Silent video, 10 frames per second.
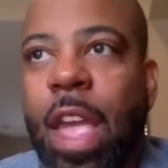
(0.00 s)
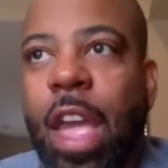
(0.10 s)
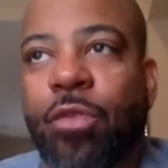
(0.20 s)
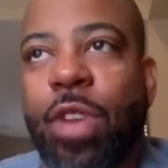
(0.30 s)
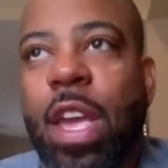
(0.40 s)

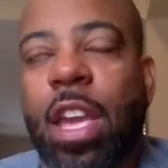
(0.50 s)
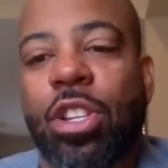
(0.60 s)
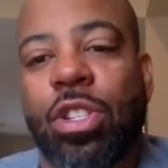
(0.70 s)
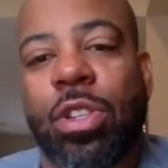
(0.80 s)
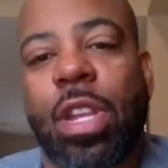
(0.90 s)
If we
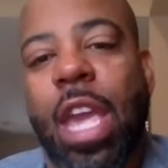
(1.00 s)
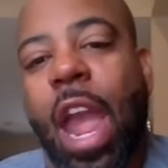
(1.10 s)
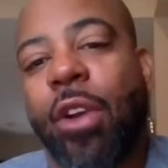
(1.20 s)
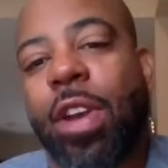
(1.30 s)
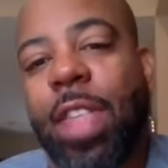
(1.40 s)
can
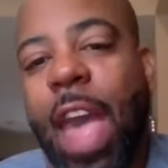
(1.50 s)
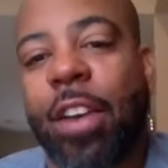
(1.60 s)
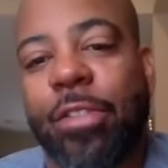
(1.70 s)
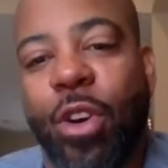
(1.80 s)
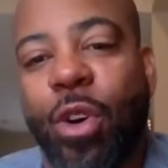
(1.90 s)
carry
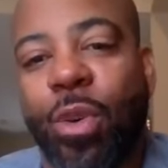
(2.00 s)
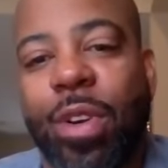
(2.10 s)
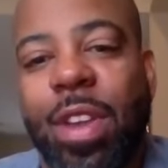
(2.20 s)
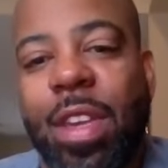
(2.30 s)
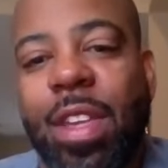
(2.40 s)
that
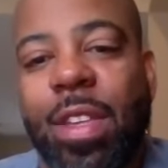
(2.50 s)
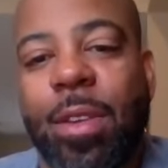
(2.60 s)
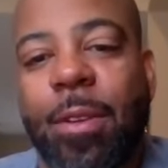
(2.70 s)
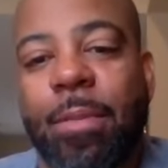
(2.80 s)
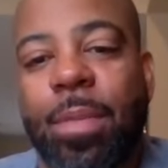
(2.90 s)
forward
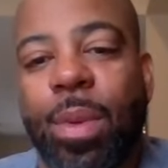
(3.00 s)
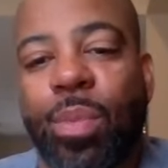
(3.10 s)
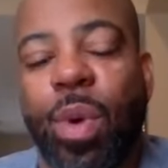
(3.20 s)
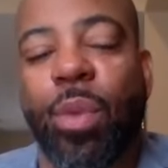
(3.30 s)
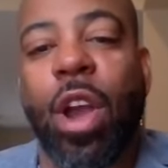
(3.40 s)

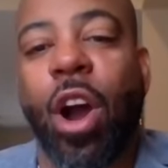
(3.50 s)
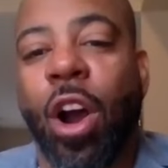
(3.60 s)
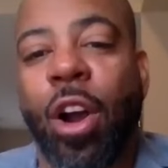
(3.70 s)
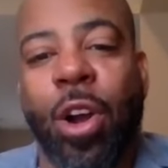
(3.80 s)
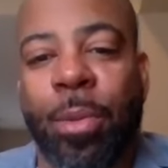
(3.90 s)
when we
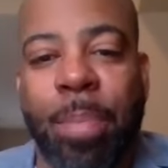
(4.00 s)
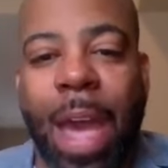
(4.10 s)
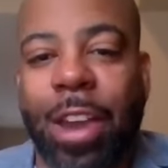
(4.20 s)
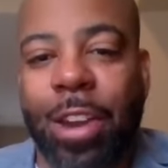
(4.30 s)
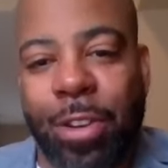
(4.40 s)
are
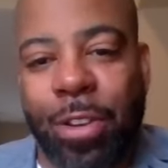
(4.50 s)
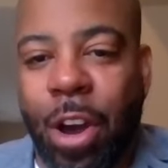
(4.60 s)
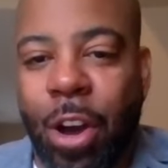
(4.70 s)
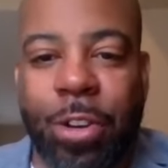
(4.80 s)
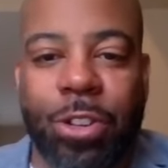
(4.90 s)
back
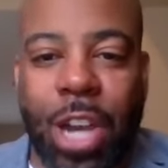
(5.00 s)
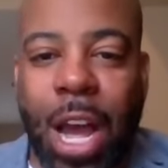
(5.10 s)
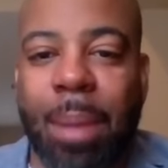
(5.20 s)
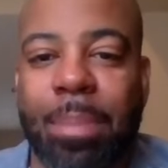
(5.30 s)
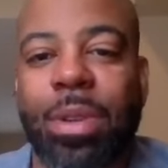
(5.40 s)
on our
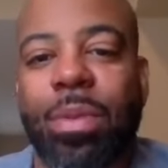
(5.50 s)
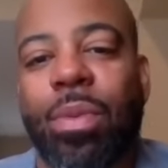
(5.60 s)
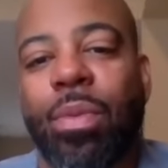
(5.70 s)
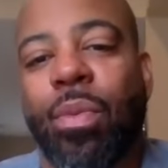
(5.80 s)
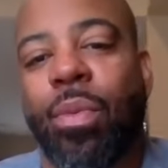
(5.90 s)
jobs,
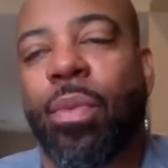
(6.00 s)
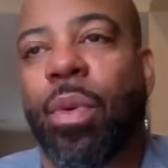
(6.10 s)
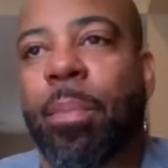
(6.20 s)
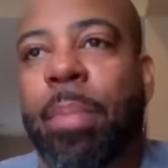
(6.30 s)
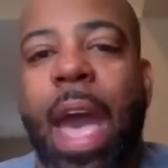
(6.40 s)
when
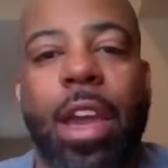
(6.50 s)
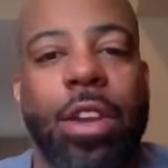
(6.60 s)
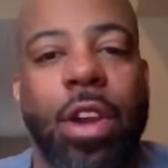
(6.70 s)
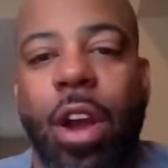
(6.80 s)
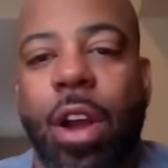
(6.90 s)
we're back
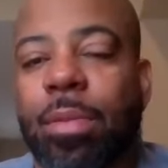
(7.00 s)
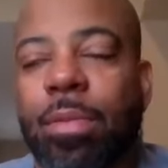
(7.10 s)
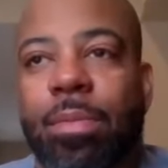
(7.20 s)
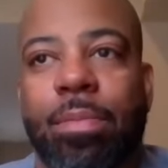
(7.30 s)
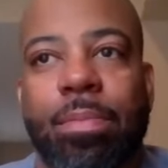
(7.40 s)
in
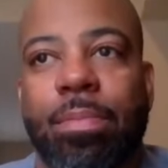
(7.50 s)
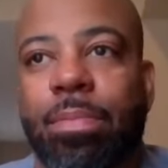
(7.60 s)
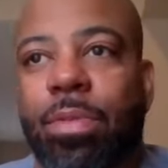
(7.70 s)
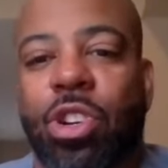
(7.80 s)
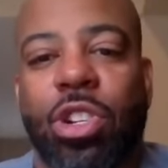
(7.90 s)
our
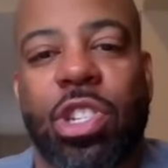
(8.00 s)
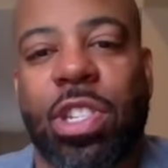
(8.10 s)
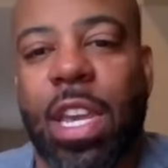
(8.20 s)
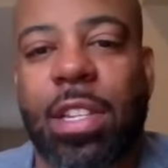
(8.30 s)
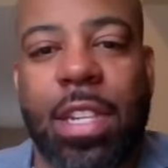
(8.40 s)
cush
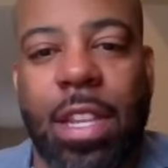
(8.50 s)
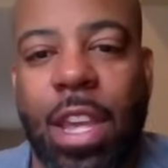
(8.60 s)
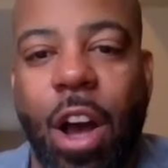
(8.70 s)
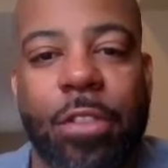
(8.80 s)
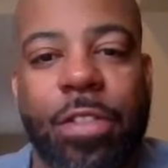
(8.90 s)
seats at
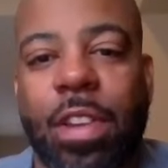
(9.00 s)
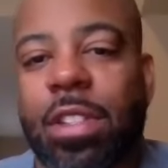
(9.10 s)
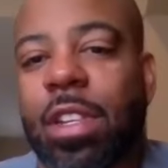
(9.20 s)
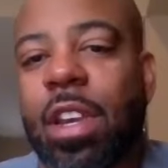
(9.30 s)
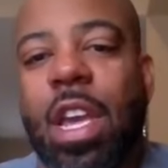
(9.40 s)
the
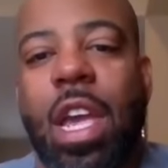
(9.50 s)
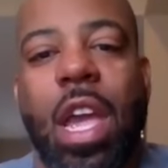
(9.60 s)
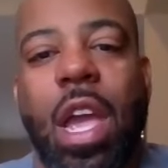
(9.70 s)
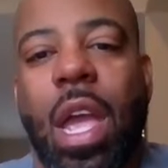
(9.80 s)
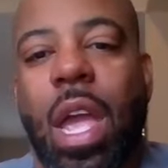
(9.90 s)
office,
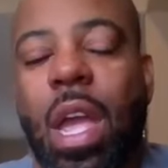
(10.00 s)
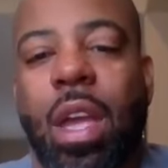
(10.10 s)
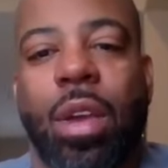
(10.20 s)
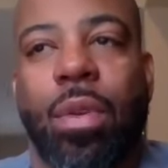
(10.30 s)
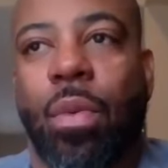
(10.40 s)

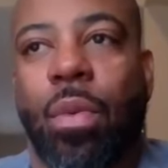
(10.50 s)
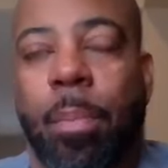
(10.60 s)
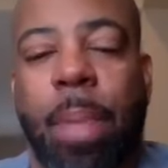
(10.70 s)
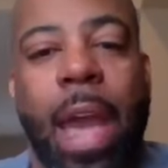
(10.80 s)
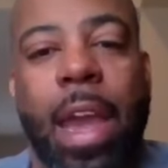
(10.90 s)
when we're
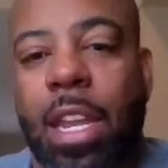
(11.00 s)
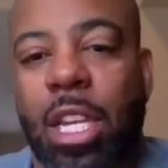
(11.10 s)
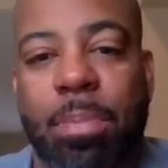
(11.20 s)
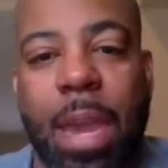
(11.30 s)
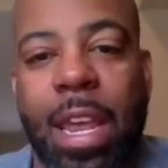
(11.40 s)
back in
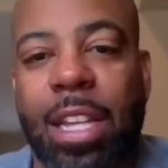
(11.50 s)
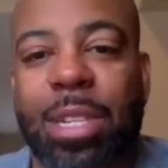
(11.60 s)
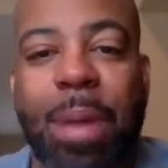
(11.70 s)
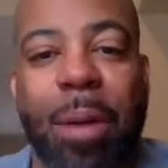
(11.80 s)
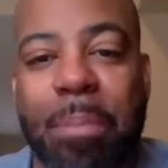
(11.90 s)
these
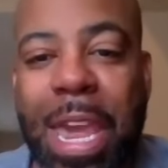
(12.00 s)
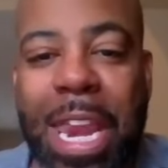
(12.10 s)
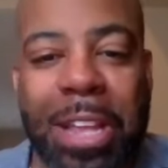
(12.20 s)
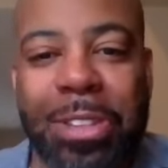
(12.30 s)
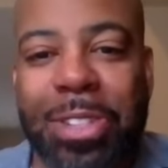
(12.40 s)
meetings about
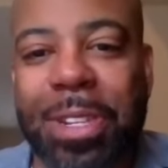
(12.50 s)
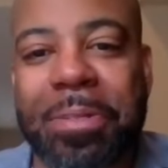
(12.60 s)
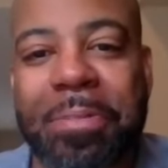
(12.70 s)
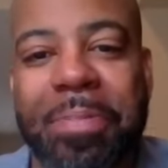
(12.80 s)
meetings,